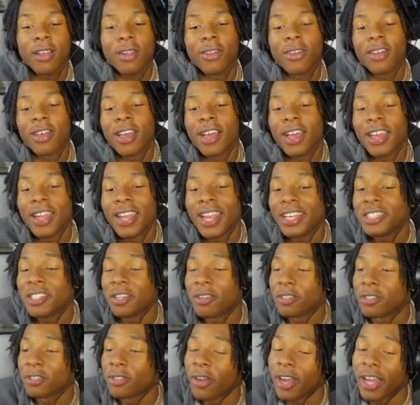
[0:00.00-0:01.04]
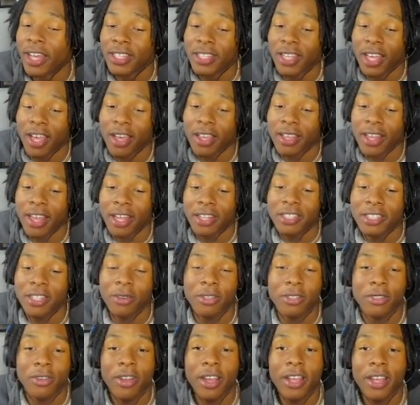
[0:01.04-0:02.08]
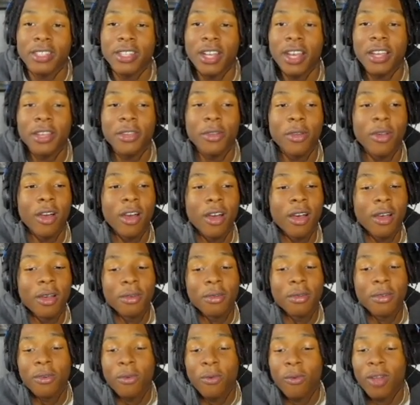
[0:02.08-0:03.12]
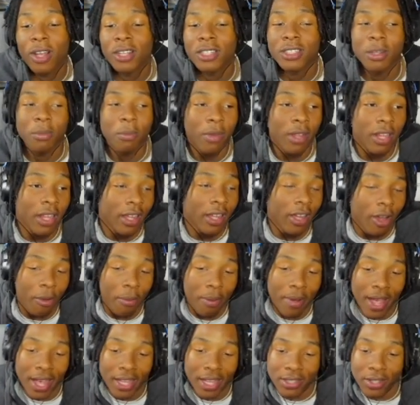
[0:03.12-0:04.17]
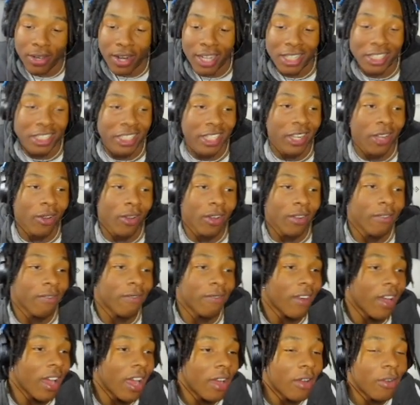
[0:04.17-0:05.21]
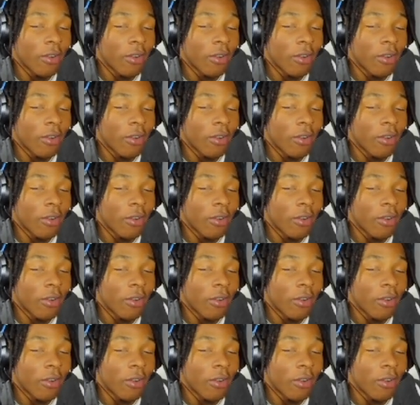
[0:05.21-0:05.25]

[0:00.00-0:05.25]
God, that shit was crazy. I, that shit was crazy how you um watch the bullet go nah. past. That shit going. Nah.